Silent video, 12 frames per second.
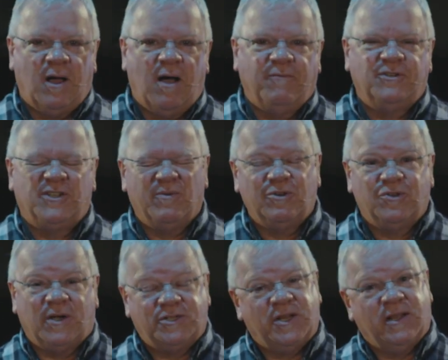obviously we're
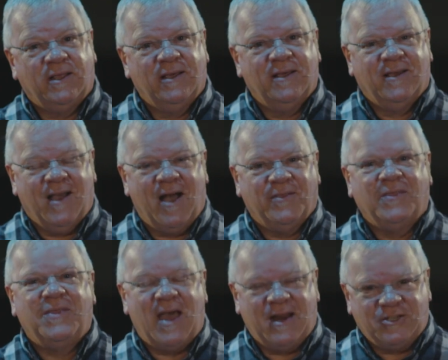trusting God
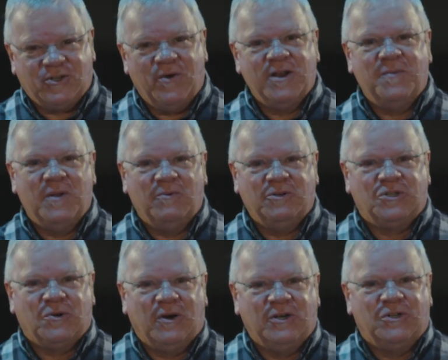that is going to be
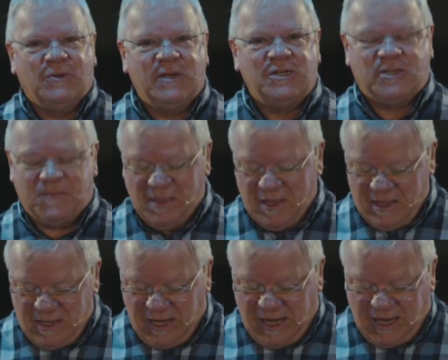restored to us
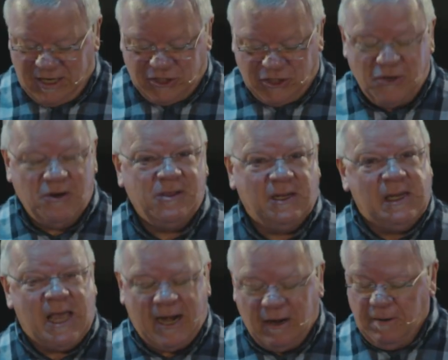sooner
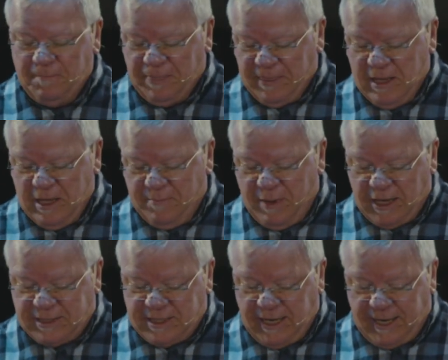than later.
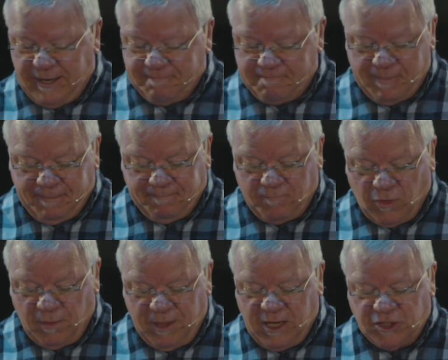But
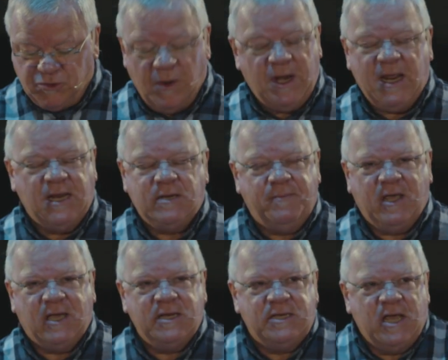because we need to be
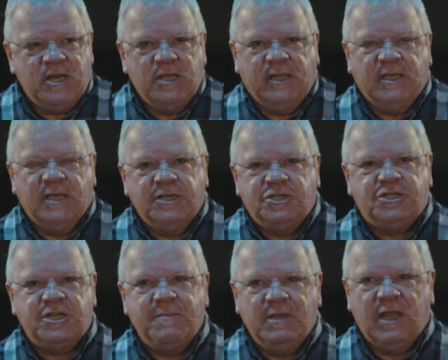continually
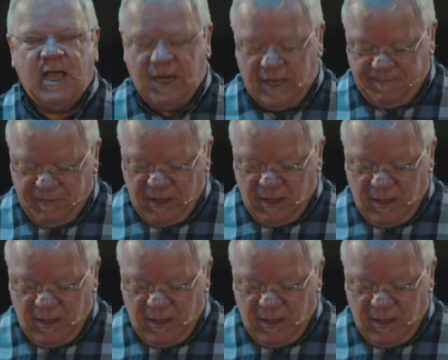stimulated